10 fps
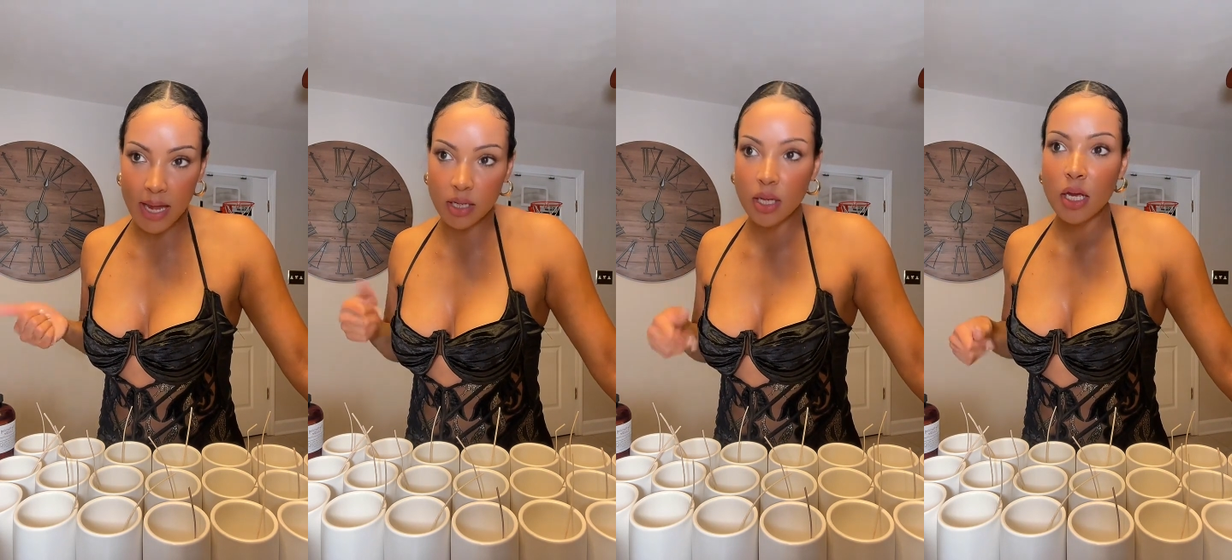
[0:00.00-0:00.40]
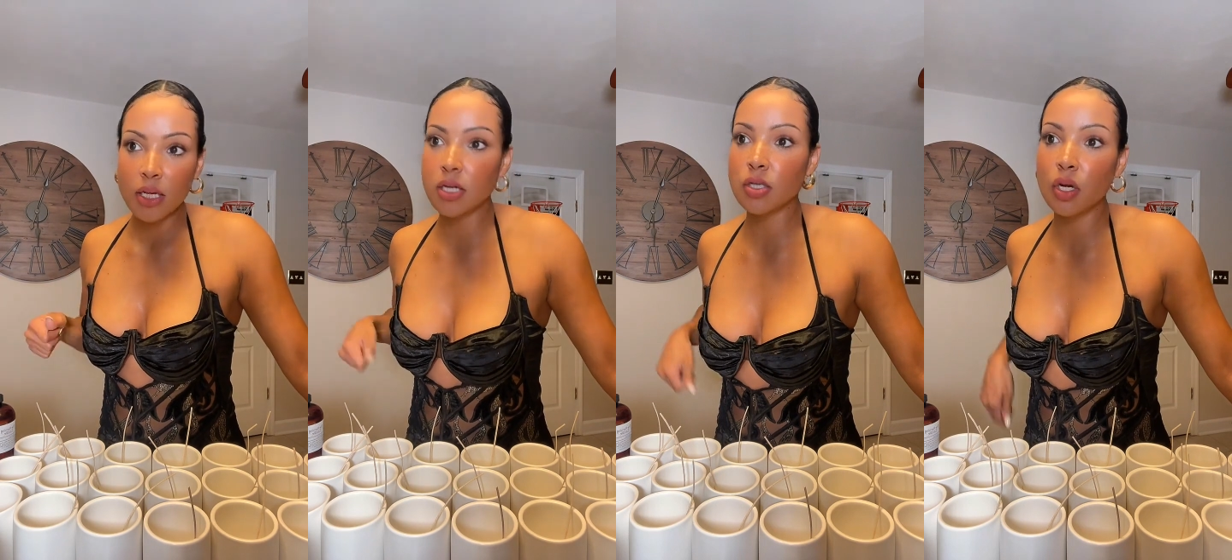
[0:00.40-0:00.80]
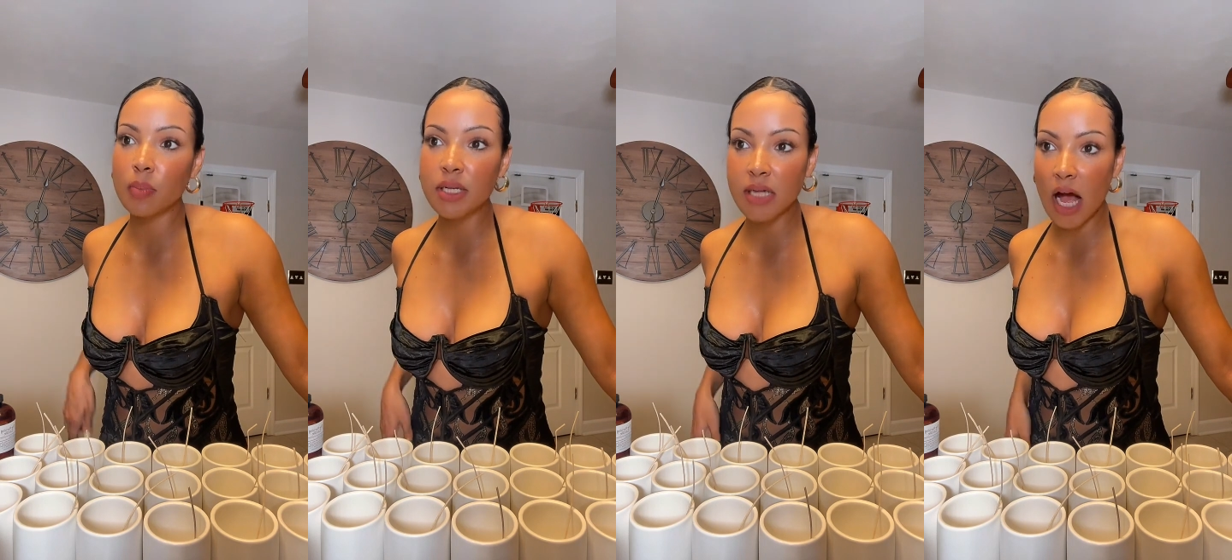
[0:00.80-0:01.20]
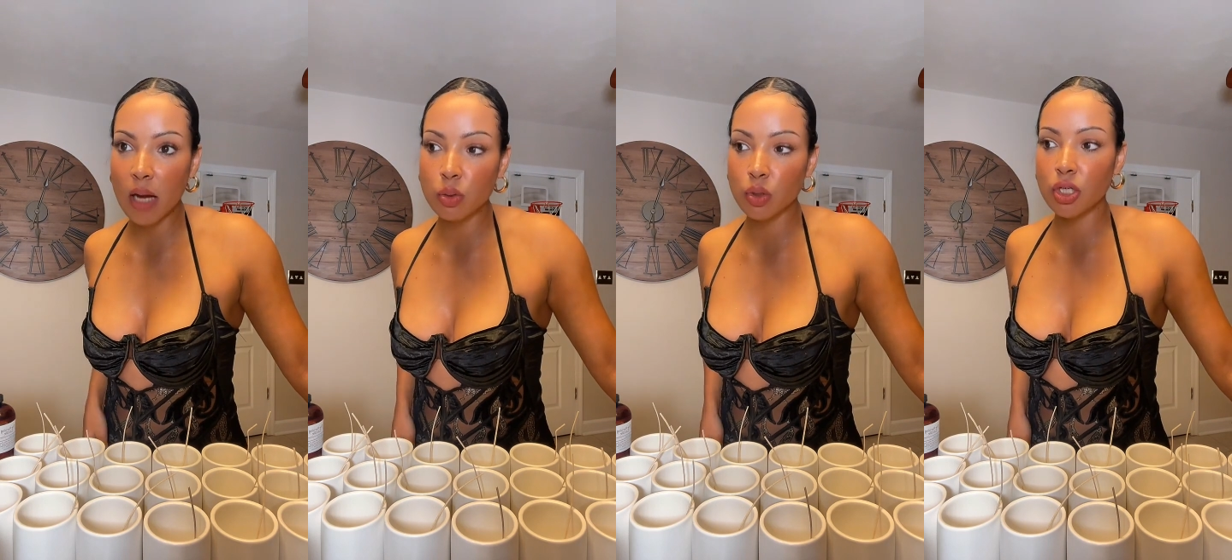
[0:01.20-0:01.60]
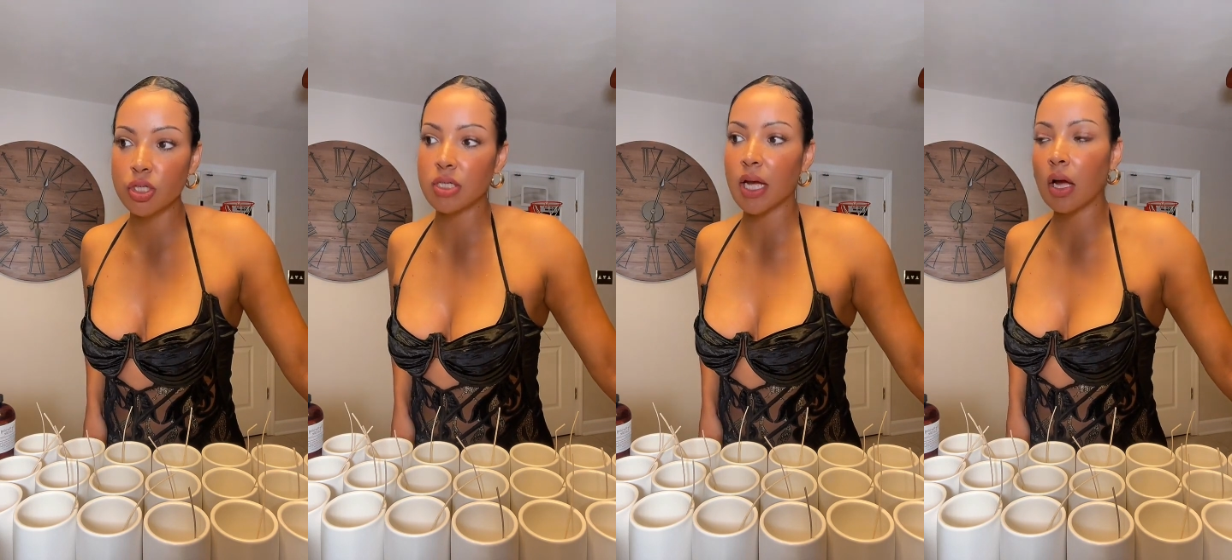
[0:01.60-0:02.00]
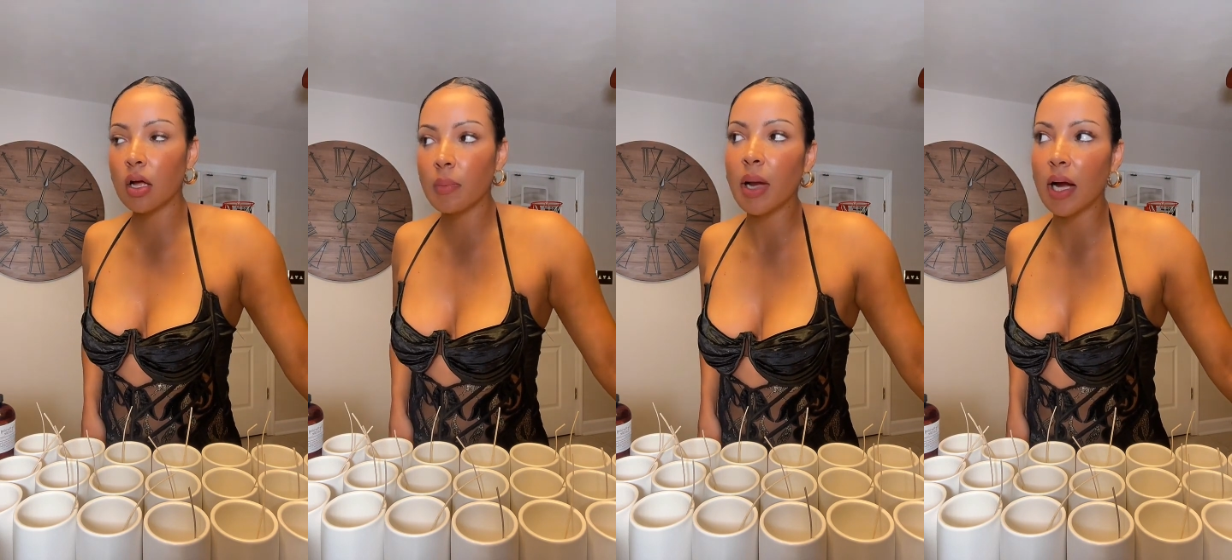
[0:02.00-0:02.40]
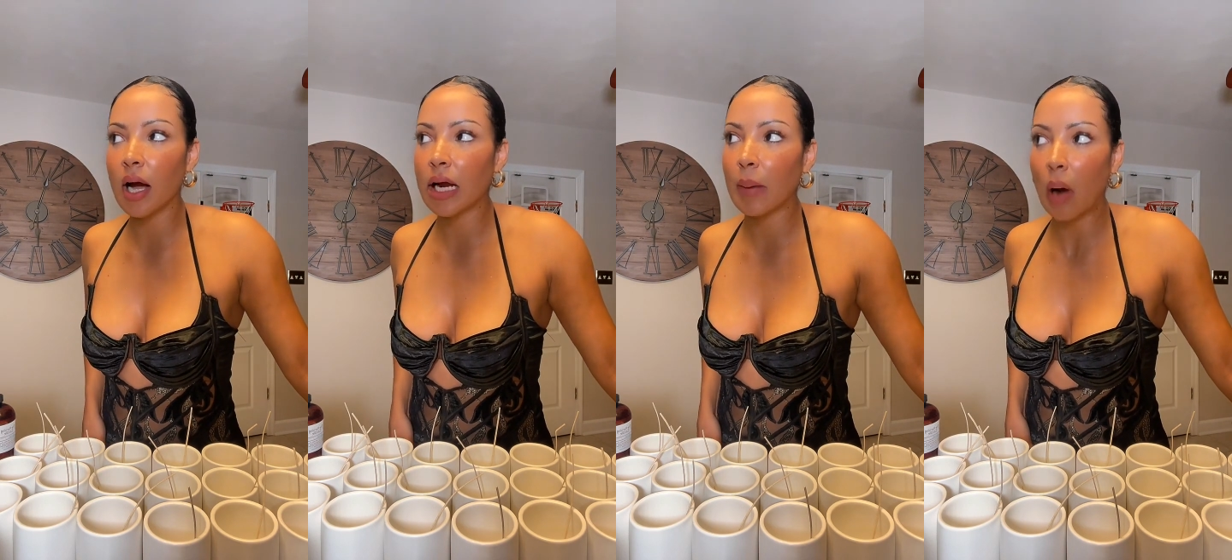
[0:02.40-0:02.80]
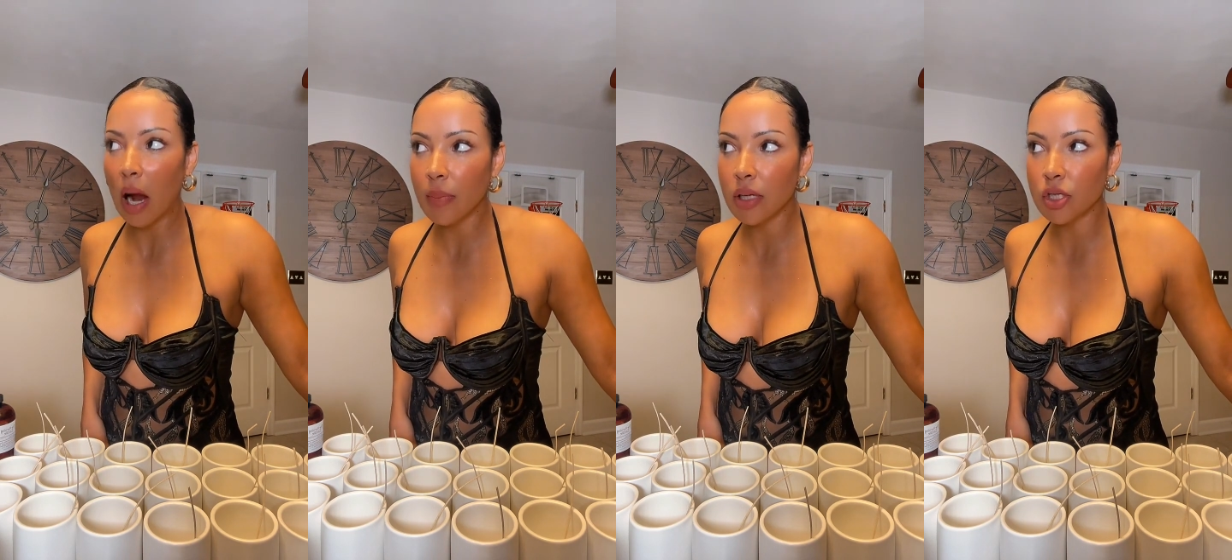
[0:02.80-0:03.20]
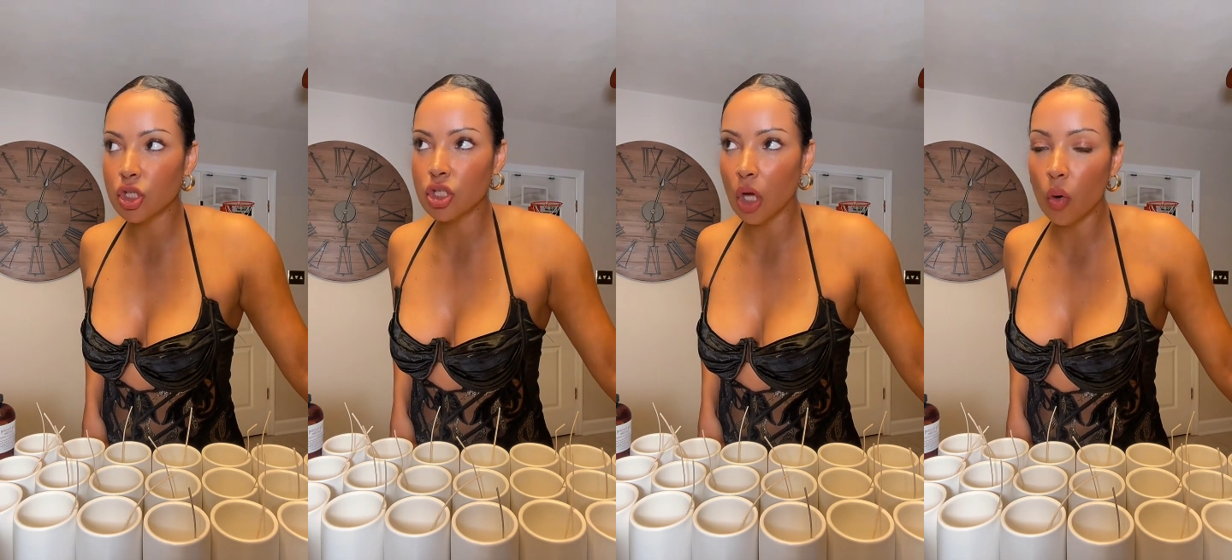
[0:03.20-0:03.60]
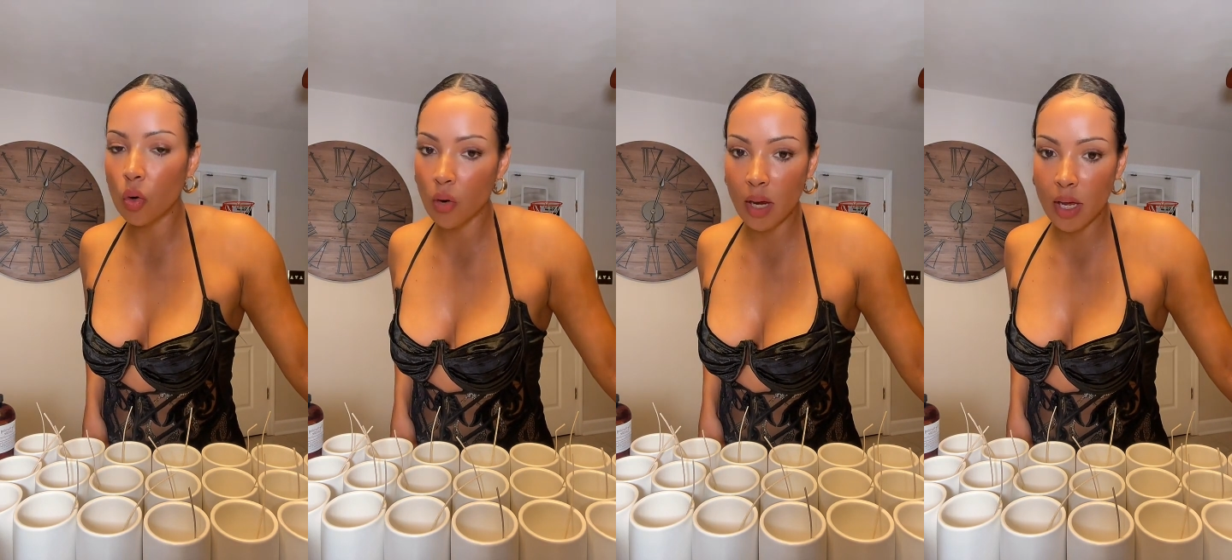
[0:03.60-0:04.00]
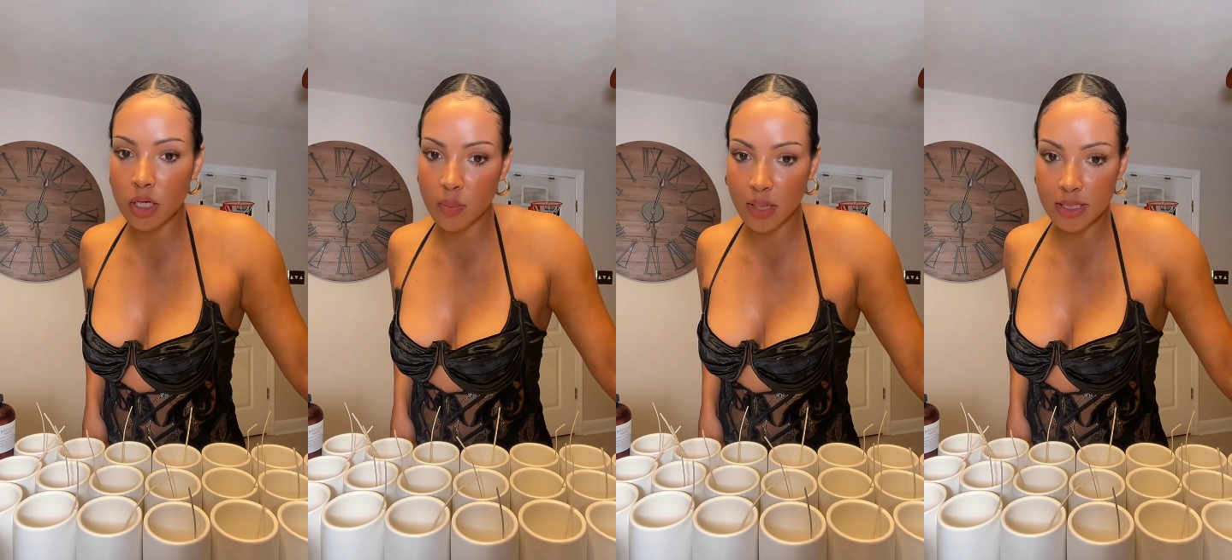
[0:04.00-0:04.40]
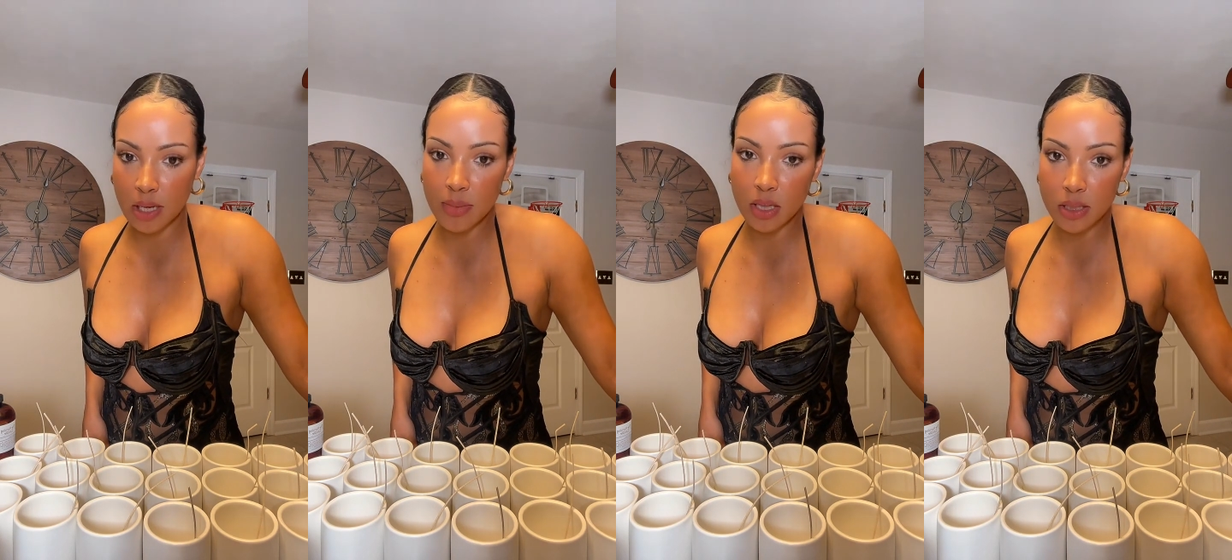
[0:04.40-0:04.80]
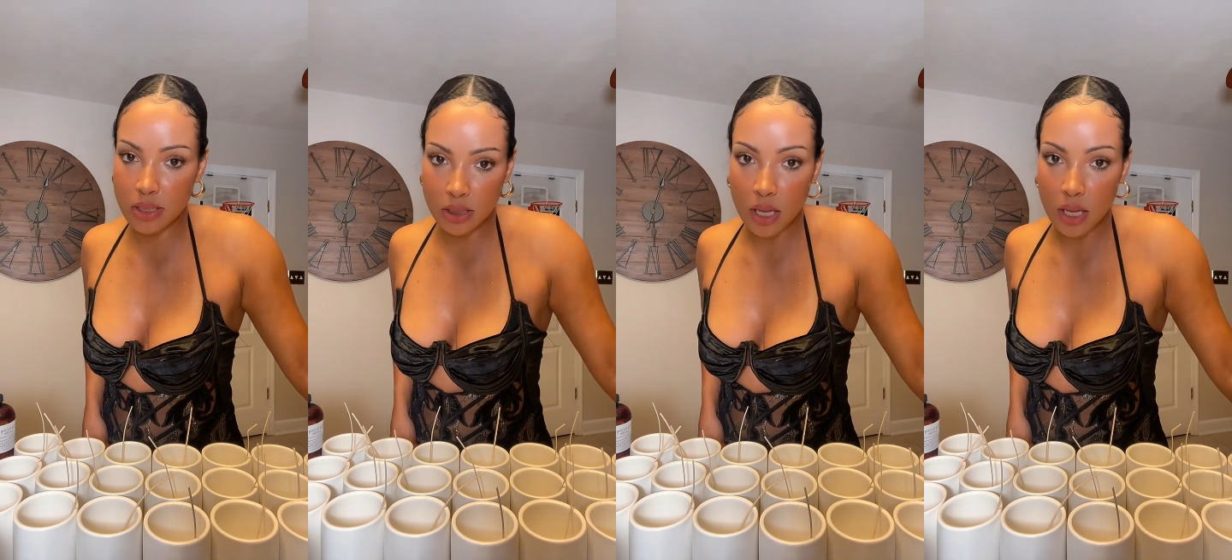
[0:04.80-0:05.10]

And there's going to be times where you're just like, oh my God, I probably look so cringe because I'm in